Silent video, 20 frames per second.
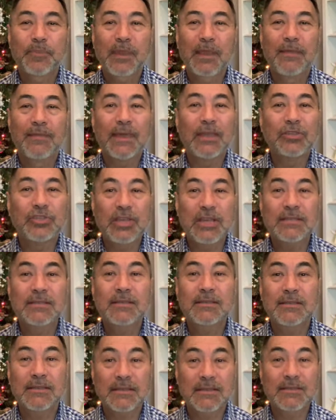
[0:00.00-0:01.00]
that
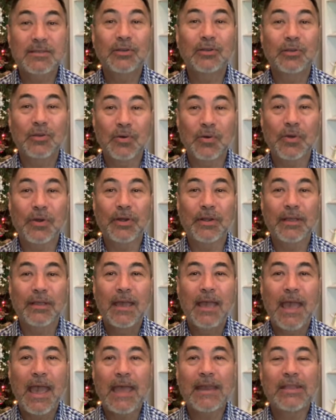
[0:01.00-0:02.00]
Jesus is still Lord,
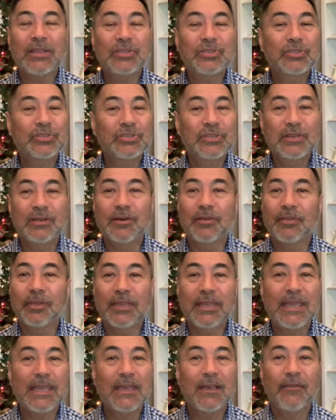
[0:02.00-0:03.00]
and he's still the
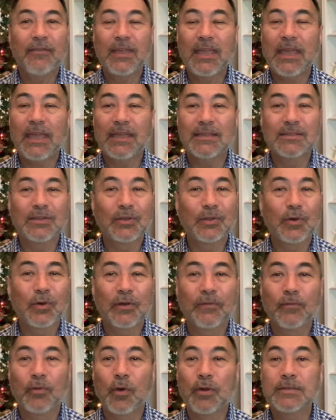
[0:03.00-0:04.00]
King of Kings and Lord
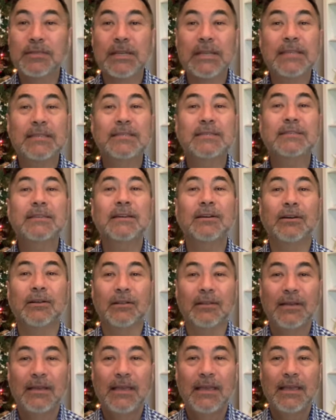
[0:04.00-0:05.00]
of Lords, and he
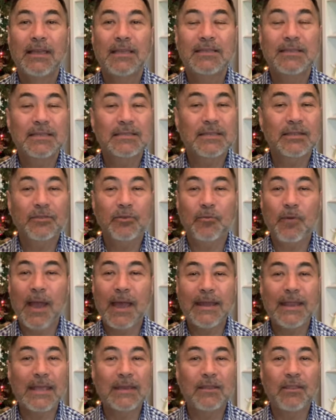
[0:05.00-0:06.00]
still sits at the
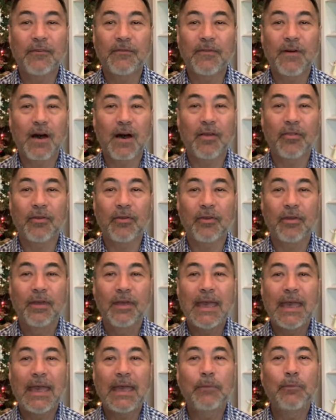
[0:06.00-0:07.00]
right hand of the Father.
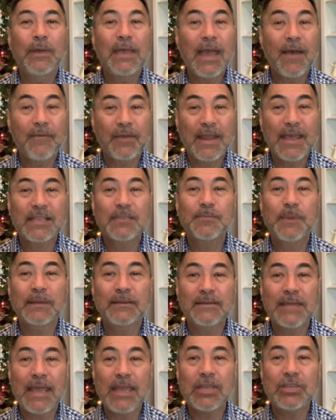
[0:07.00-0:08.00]
And we have an
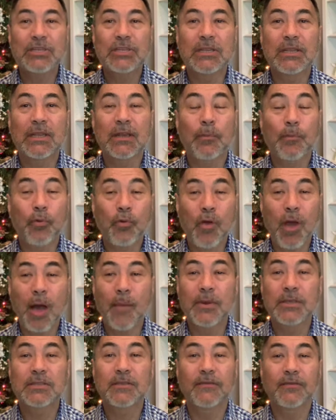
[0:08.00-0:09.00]
expectation and a
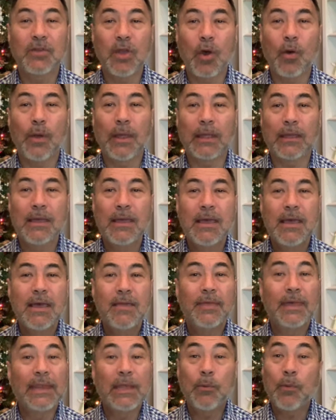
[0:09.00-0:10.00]
promise of knowing
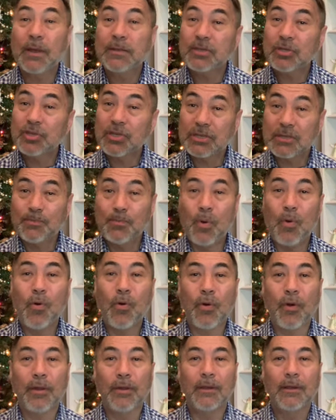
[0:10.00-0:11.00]
that he wasn't just
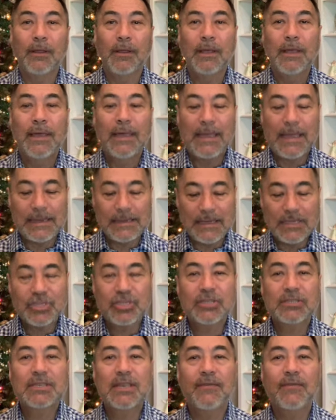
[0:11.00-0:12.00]
born, he didn't
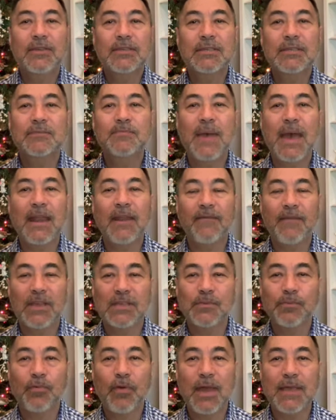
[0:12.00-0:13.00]
just give us his
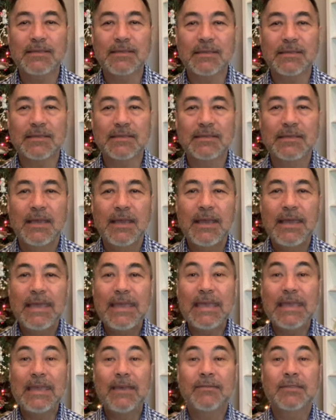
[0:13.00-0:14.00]
manifest presence,
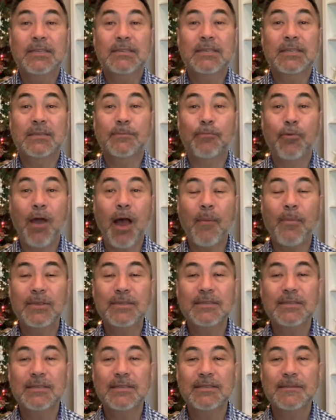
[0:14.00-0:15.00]
he gives us his
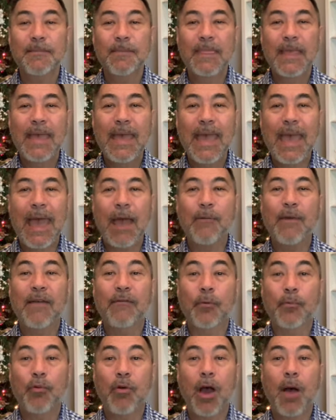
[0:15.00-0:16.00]
promises, and we
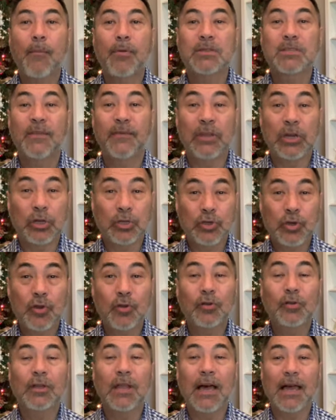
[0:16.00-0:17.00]
have a promise of an
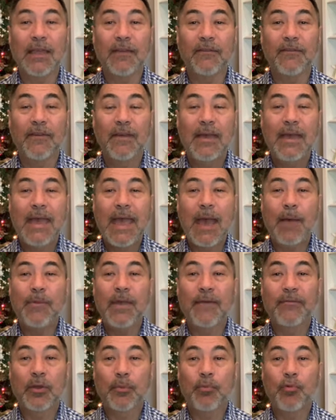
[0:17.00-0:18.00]
eternal life, and
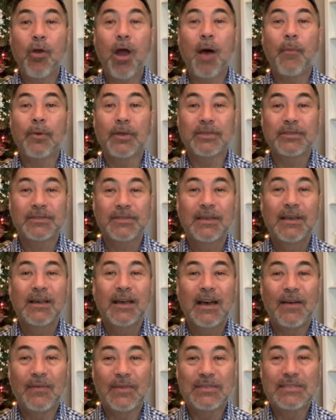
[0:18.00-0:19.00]
we have the promise
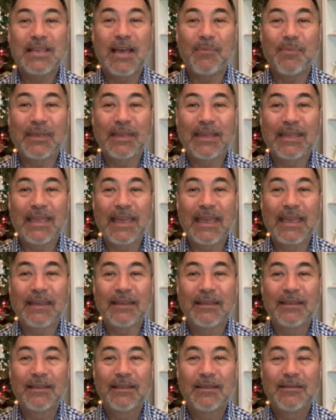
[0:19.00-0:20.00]
of his coming
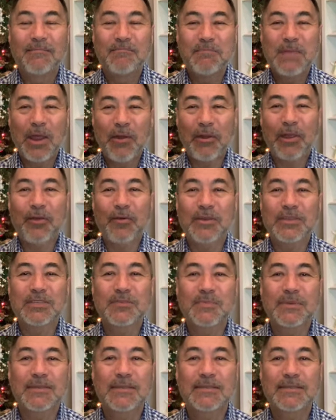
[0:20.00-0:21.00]
again. Merry
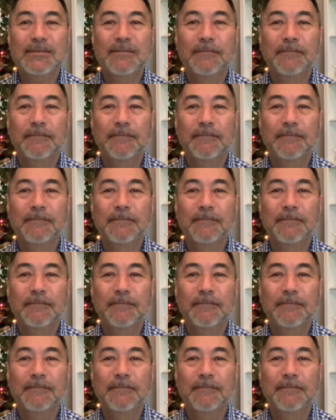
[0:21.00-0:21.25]
Christmas.